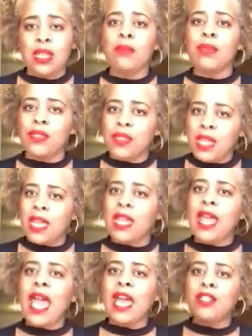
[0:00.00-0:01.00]
But then
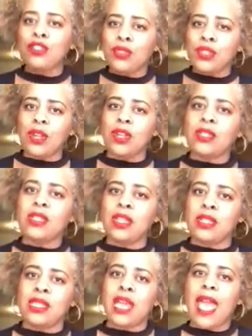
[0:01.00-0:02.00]
as you start to get
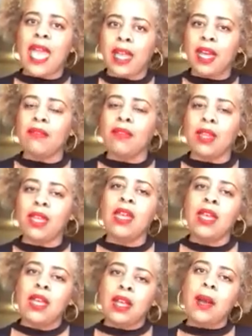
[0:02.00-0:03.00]
the hang of it,
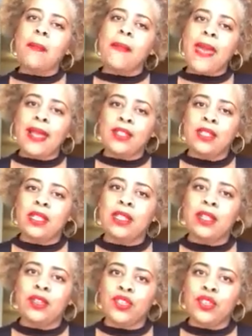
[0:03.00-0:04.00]
come back to the
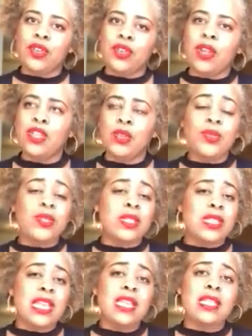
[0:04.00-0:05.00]
literature and you'll
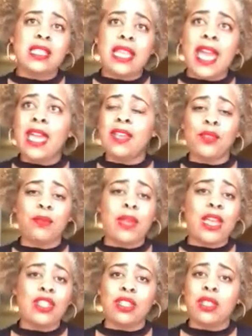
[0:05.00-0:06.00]
see that
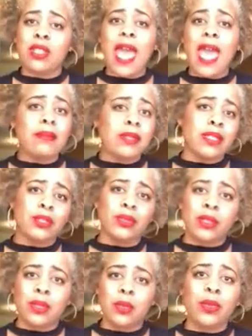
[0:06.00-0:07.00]
information
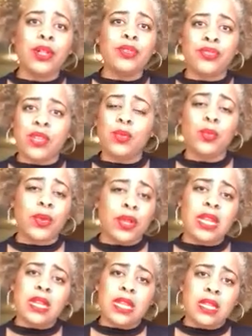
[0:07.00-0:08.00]
absolutely will fit where
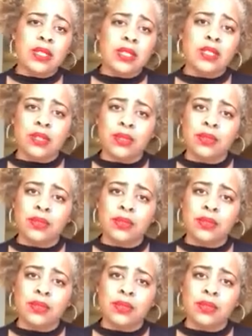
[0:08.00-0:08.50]
it needs to.